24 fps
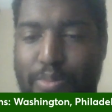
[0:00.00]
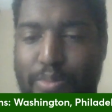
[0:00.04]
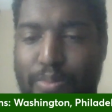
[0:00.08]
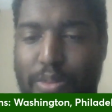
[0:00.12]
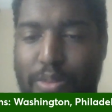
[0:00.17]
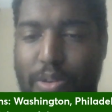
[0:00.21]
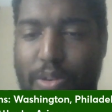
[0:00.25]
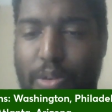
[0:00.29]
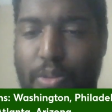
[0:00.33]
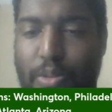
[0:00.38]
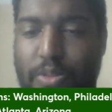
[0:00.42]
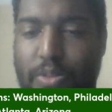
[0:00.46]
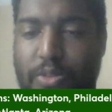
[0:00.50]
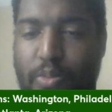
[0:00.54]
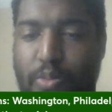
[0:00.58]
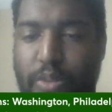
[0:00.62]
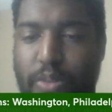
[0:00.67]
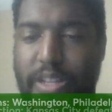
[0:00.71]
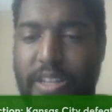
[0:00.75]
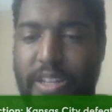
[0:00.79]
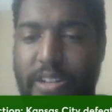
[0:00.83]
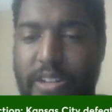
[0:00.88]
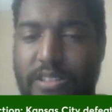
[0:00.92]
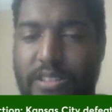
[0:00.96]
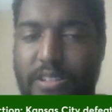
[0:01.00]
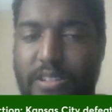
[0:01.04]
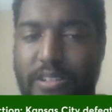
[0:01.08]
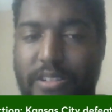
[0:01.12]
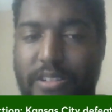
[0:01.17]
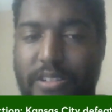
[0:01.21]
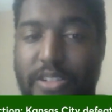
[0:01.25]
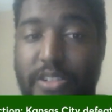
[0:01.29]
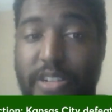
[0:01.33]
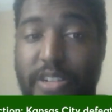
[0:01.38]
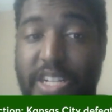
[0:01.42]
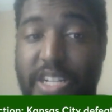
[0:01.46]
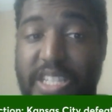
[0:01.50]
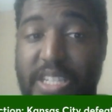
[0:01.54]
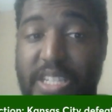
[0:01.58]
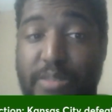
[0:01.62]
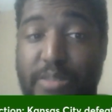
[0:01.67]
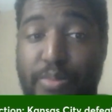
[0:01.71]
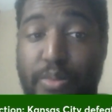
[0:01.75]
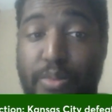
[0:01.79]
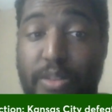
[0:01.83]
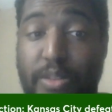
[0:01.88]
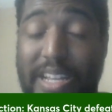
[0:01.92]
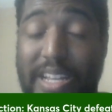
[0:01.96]
Bowl to win their third straight
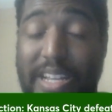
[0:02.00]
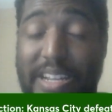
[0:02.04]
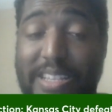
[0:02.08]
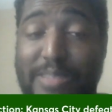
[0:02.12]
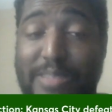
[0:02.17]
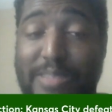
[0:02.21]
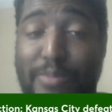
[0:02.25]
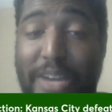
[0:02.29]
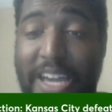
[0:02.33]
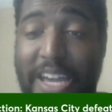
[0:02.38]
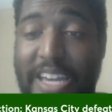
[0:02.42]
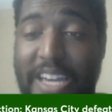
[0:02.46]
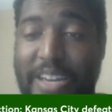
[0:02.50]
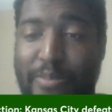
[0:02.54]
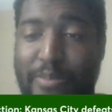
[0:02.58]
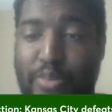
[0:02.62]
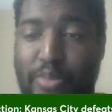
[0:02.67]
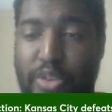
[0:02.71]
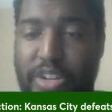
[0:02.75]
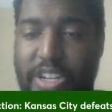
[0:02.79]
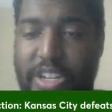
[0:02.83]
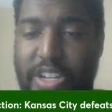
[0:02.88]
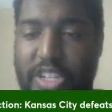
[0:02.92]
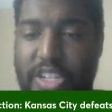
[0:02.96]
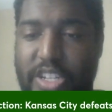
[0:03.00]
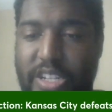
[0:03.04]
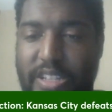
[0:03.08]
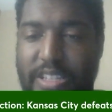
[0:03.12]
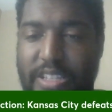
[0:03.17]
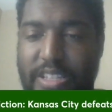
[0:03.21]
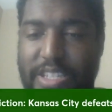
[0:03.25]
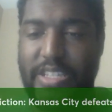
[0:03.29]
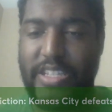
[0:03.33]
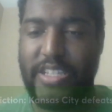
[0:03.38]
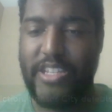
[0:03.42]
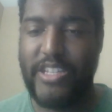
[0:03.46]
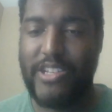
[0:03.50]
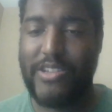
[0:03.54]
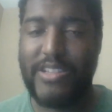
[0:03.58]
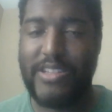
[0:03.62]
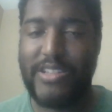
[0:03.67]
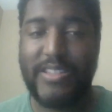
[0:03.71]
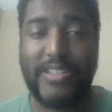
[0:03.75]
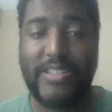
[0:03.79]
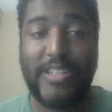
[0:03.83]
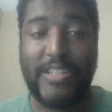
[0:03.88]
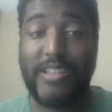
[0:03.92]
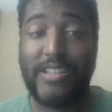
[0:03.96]
Super Bowl. That is my prediction. Still,
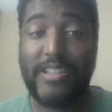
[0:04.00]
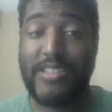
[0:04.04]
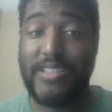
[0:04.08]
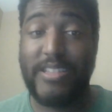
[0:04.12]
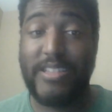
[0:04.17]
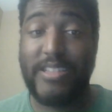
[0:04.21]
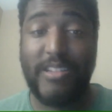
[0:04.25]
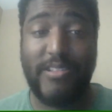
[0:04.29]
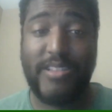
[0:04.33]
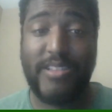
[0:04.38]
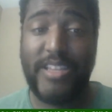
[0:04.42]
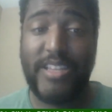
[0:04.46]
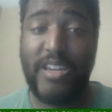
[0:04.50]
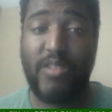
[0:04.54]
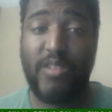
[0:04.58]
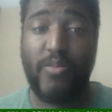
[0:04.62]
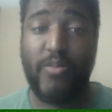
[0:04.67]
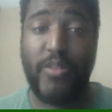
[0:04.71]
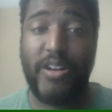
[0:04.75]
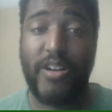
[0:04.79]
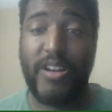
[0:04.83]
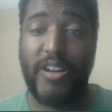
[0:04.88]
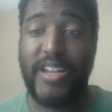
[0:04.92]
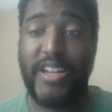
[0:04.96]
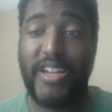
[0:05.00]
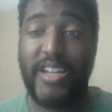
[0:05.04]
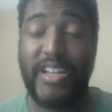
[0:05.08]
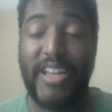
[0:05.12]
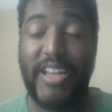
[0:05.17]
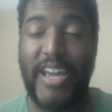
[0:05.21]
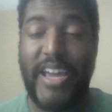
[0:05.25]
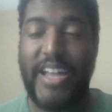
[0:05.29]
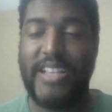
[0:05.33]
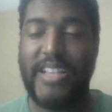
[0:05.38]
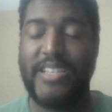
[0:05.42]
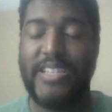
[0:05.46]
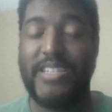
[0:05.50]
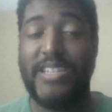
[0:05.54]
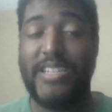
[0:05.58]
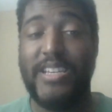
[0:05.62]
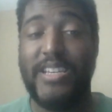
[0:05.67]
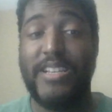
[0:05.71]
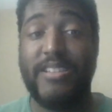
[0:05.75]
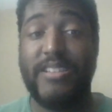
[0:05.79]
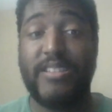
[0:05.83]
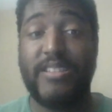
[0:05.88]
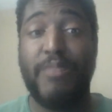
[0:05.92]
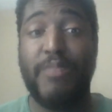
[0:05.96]
still think we're getting that
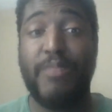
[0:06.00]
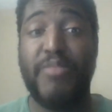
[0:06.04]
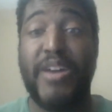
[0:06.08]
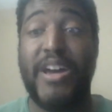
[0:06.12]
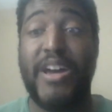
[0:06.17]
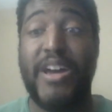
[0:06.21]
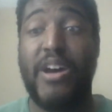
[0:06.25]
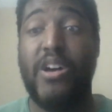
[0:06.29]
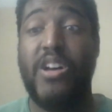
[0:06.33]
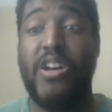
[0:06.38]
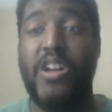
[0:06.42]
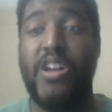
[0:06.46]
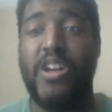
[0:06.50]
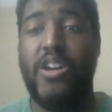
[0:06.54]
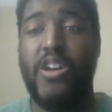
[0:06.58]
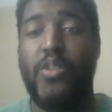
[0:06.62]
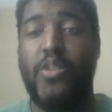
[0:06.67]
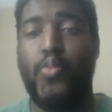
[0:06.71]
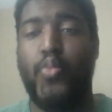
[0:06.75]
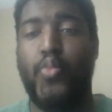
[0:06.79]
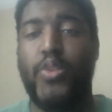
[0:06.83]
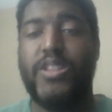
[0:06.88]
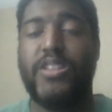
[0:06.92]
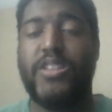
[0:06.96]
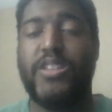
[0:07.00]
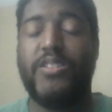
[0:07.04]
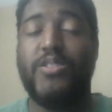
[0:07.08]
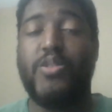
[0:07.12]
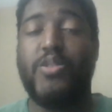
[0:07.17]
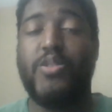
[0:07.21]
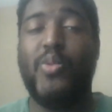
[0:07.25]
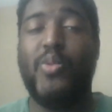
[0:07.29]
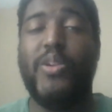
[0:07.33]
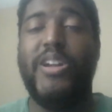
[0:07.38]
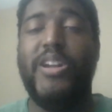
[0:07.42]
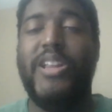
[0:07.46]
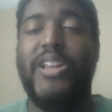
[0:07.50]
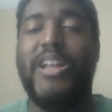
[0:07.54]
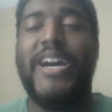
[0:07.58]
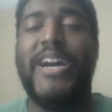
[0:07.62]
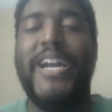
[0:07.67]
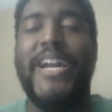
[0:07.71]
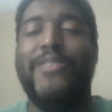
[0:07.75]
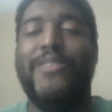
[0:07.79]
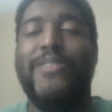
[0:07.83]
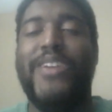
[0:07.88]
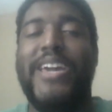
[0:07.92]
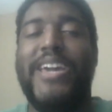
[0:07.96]
somehow with the
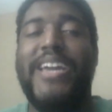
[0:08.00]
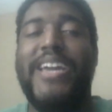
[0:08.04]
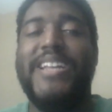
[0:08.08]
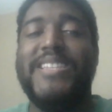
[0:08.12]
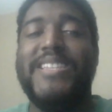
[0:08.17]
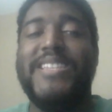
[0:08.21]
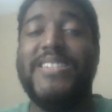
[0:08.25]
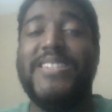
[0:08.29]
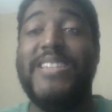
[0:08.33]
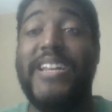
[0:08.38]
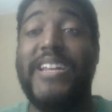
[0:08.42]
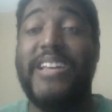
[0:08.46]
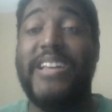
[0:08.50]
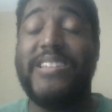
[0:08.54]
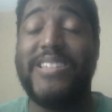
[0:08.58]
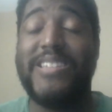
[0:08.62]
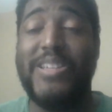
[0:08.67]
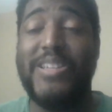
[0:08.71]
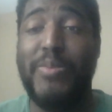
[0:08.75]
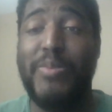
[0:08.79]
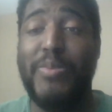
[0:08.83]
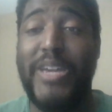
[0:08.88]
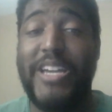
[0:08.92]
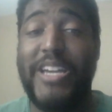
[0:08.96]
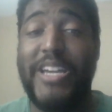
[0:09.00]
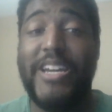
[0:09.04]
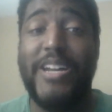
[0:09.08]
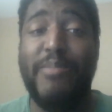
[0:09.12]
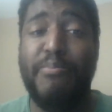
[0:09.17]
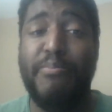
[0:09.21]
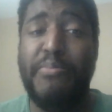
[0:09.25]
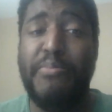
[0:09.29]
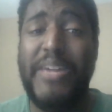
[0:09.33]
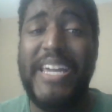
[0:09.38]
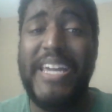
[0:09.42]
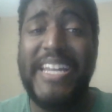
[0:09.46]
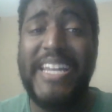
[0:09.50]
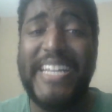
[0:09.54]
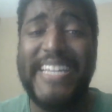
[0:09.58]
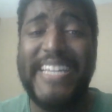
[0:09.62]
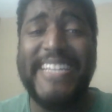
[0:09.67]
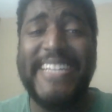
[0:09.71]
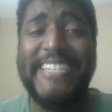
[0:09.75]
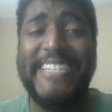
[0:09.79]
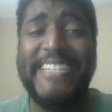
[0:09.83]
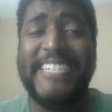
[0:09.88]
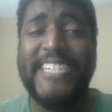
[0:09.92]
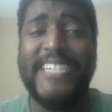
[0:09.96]
storyline of Kansas City still being
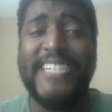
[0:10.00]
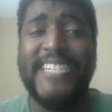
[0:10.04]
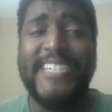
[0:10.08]
unbeaten.